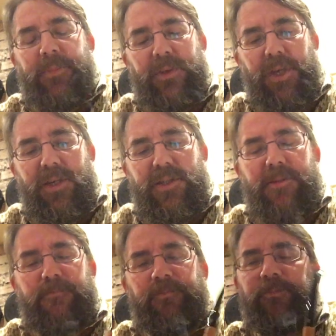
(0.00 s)

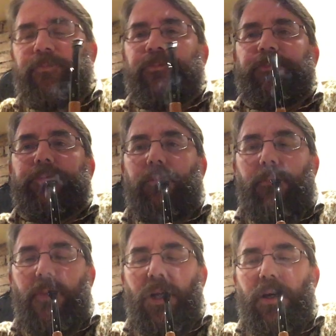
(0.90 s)
This,
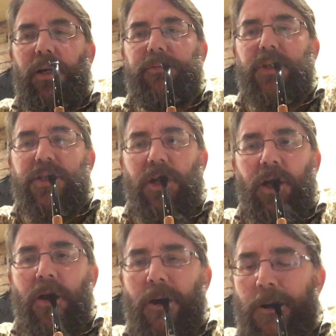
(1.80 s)
I have to
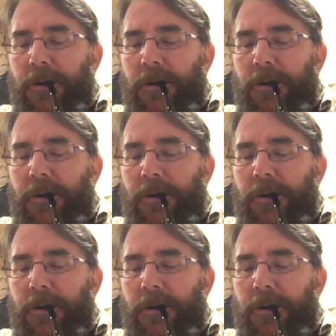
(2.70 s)
say,